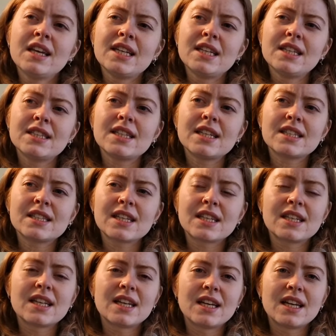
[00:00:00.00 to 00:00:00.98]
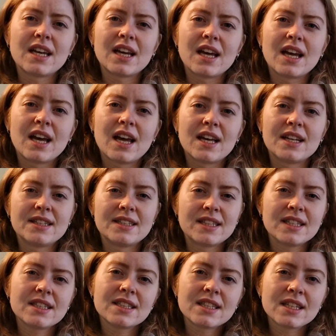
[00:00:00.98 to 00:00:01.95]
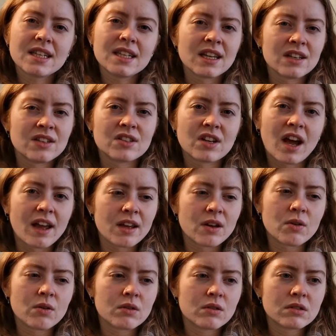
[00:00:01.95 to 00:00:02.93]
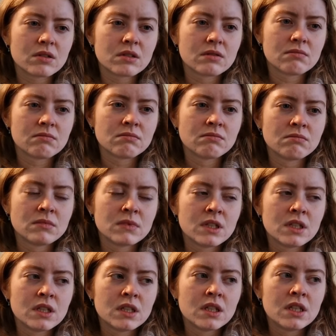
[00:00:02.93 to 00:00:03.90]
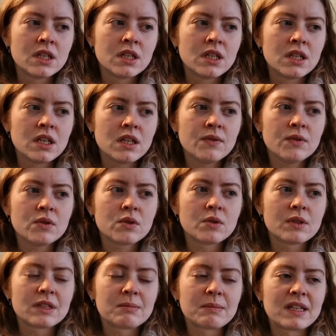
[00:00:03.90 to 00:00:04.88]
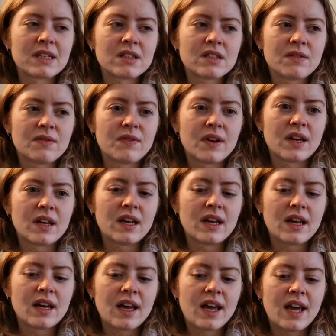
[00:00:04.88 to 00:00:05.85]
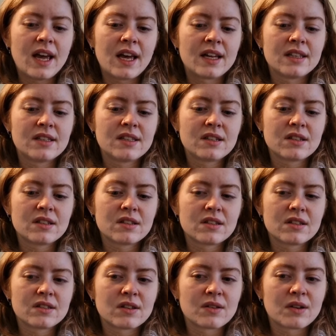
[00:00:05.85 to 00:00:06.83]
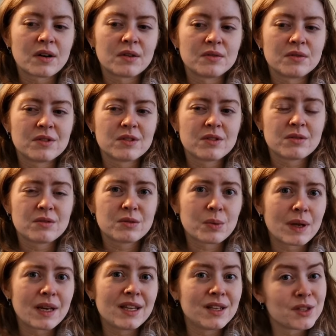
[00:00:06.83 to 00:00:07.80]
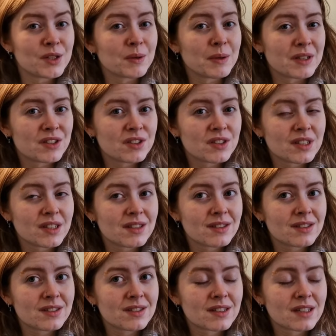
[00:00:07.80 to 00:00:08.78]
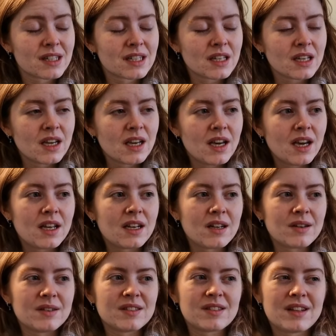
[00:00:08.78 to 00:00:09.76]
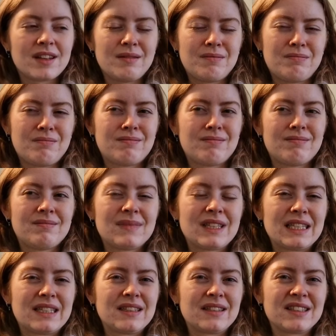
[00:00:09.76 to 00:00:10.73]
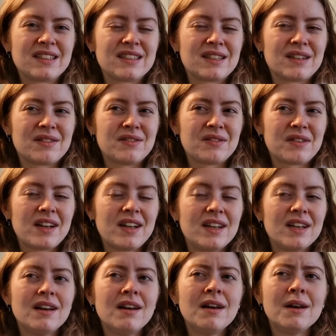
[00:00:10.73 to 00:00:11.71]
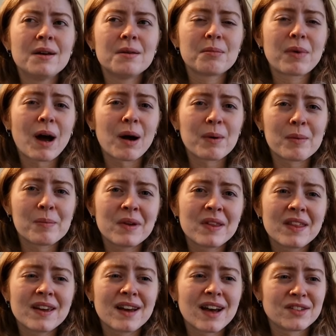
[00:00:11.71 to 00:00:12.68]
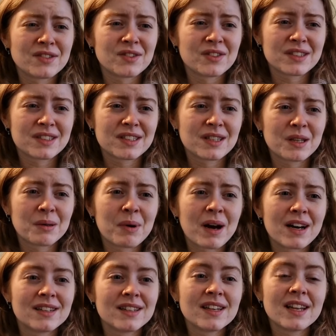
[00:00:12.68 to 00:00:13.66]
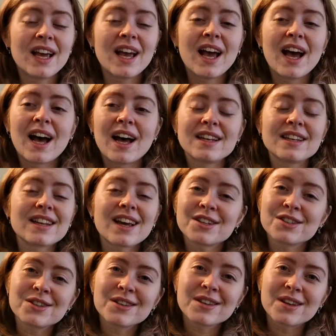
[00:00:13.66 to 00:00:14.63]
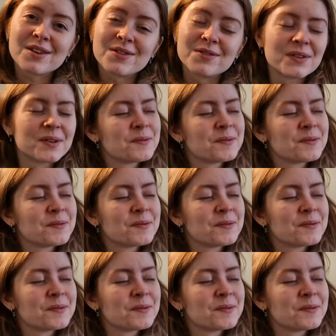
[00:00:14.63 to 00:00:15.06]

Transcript: he says to knit a 16 inch eye cord, even though it's meant to fit a head that's around 22 inches. And I was like, this doesn't sound right, but I went with it, I trusted the pattern, and I shouldn't have.